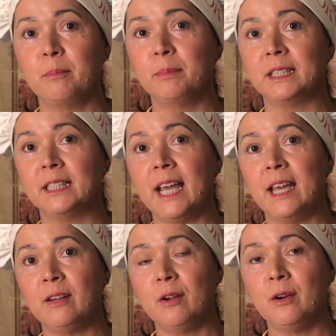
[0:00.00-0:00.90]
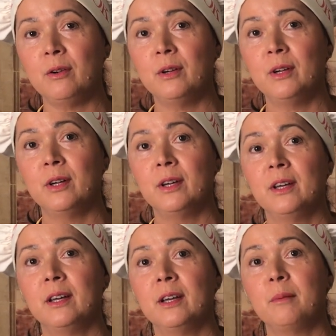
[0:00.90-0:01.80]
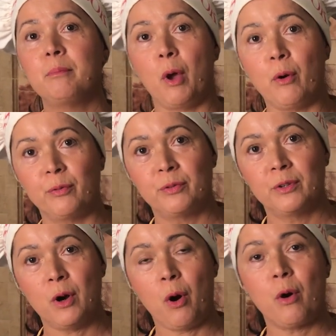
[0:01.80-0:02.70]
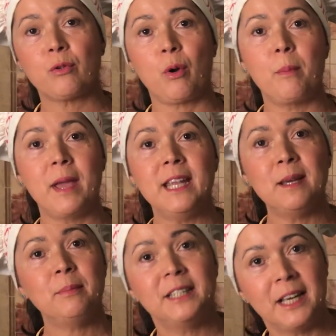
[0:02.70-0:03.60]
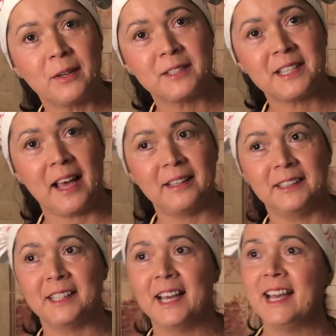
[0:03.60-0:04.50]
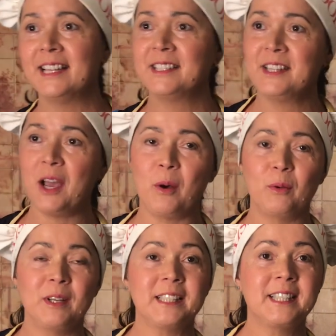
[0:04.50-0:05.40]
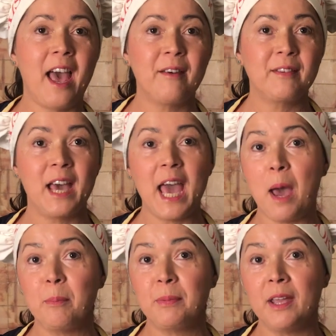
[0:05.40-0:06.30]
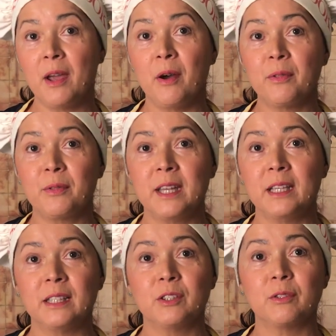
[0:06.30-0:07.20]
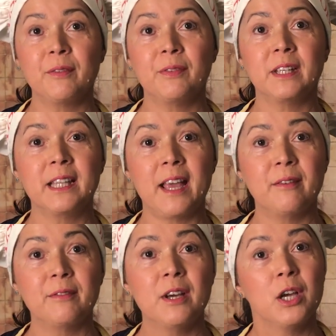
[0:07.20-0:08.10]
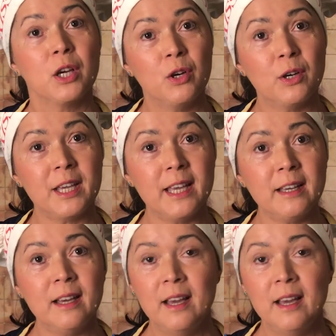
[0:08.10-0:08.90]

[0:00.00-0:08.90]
potato biof or Romanian potato salad. So let's have a happy, healthy, and a terrific day of cooking.